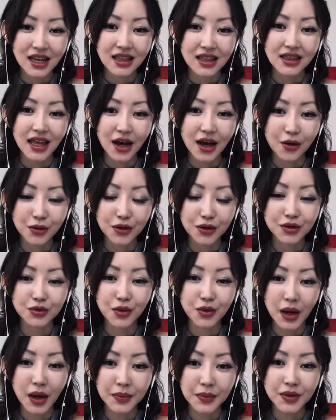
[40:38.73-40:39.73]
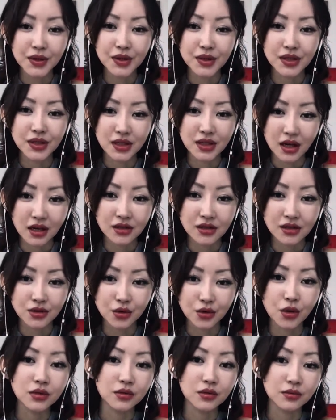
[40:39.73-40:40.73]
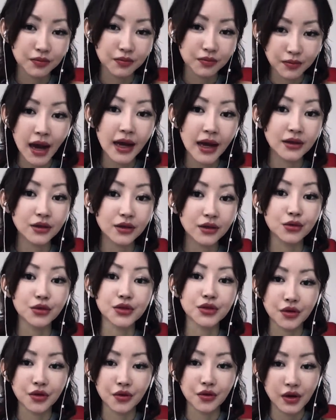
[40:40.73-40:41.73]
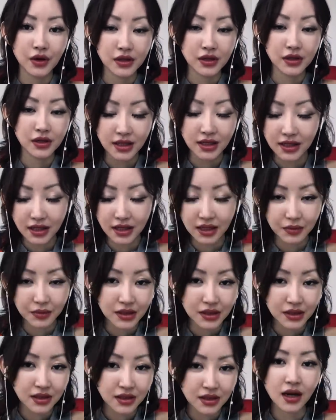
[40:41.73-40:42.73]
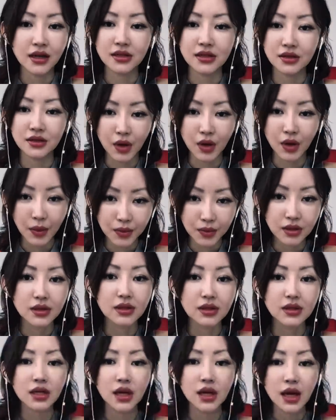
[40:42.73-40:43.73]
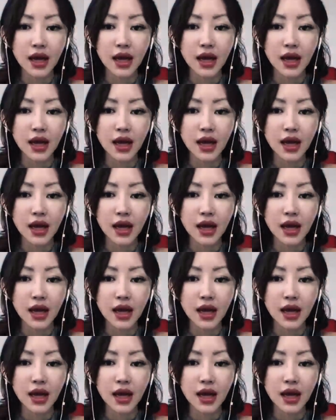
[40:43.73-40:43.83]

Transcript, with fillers: that all those weapons are sold by the North Koreans selling missiles, weapons,